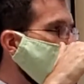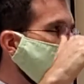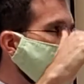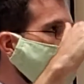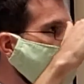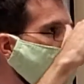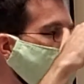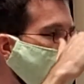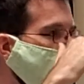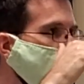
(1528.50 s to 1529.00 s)
Like
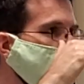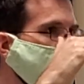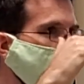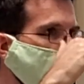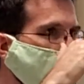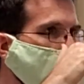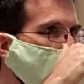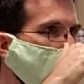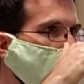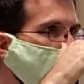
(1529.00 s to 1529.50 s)
the
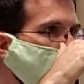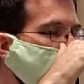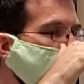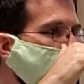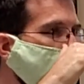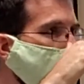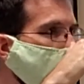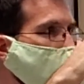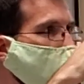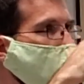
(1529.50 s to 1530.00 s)
president of
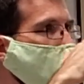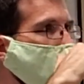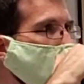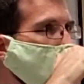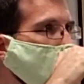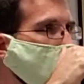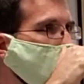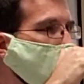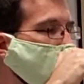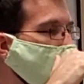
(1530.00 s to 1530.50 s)
Iran
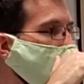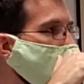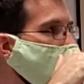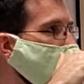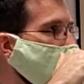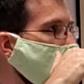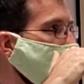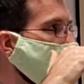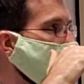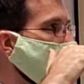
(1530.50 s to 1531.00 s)
is in
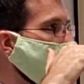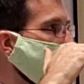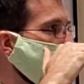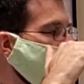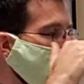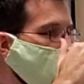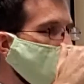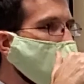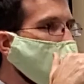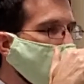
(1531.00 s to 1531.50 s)
charge of
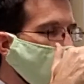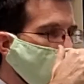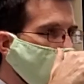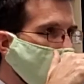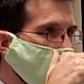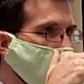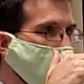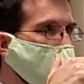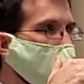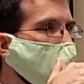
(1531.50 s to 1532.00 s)
the
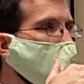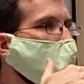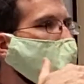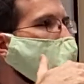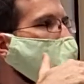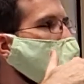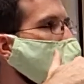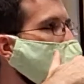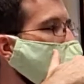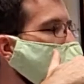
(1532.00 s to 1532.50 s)
government.
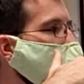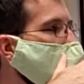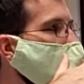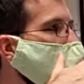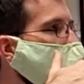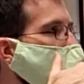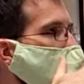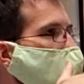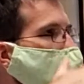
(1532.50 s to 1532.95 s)
And then